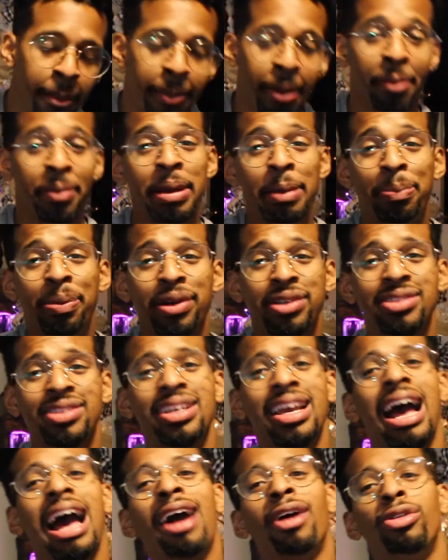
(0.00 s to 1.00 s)
But me
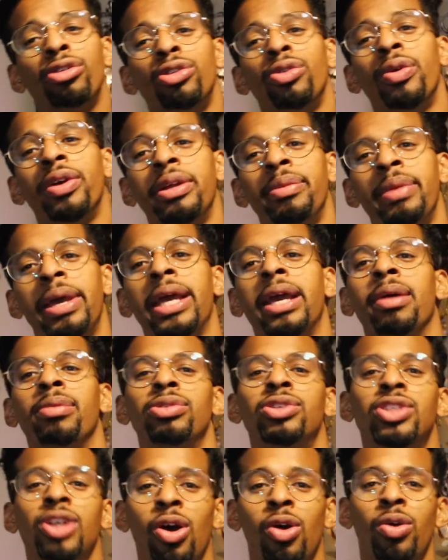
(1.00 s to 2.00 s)
personally, I don't do any makeup.
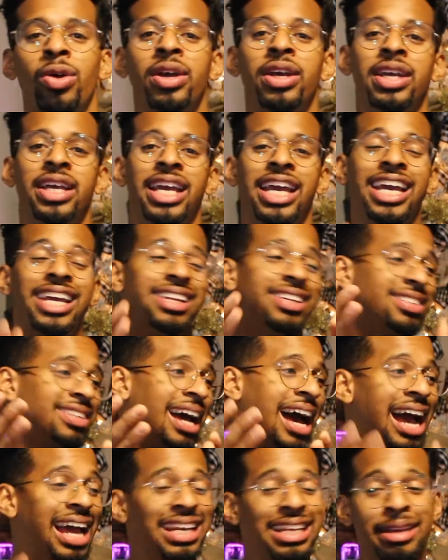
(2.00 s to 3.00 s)
So it is
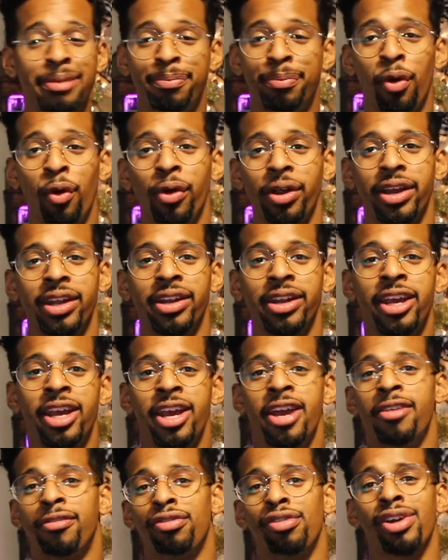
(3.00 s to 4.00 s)
highly important
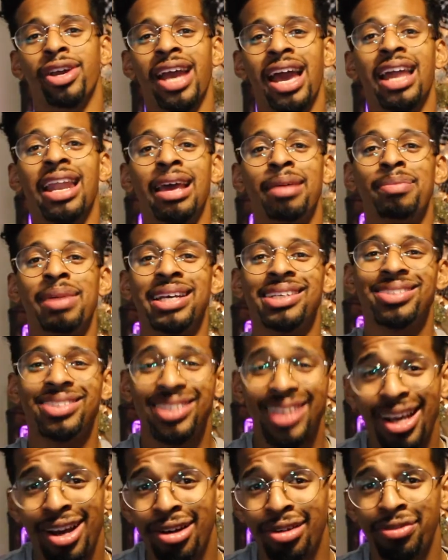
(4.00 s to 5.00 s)
for a guy like
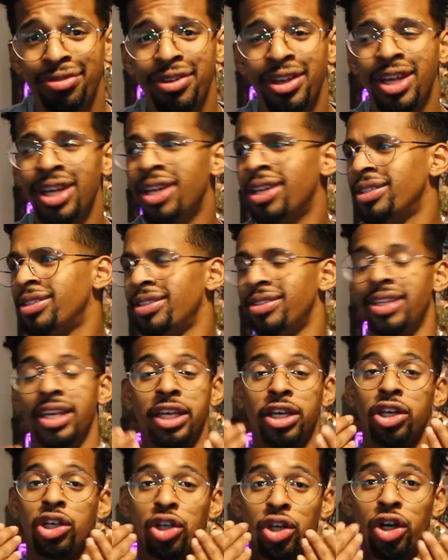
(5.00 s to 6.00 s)
myself to
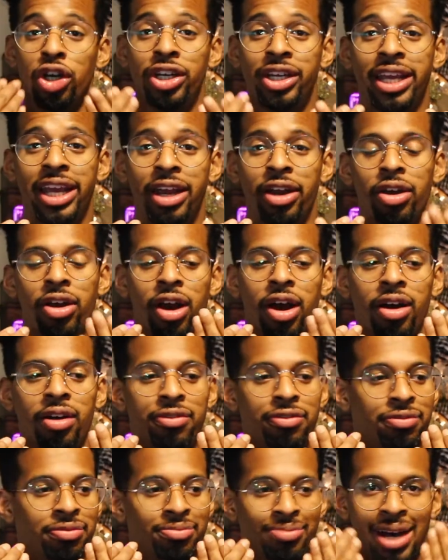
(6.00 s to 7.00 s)
take good care
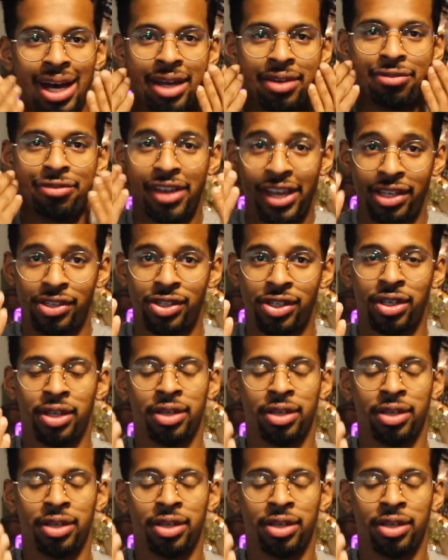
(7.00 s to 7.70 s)
of my face,